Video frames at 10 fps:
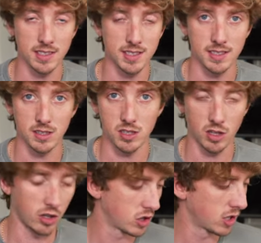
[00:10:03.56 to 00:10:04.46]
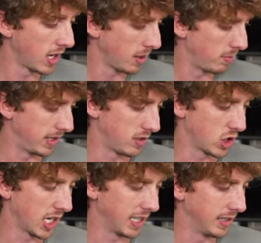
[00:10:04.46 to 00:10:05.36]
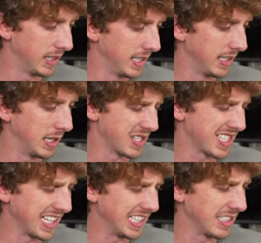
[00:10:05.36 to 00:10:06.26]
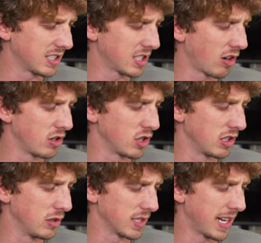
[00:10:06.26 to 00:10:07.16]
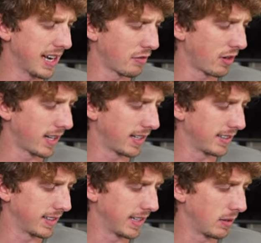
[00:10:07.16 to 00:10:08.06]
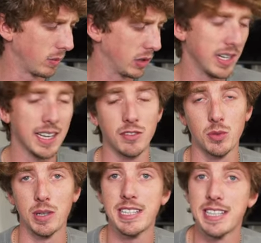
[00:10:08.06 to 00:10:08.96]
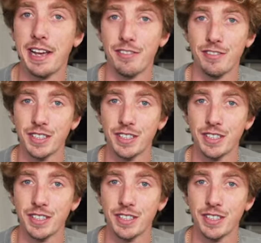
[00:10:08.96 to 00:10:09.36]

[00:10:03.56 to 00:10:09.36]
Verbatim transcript: this is a search-based channel. Now, the slightly discouraging news after that is that we only have 27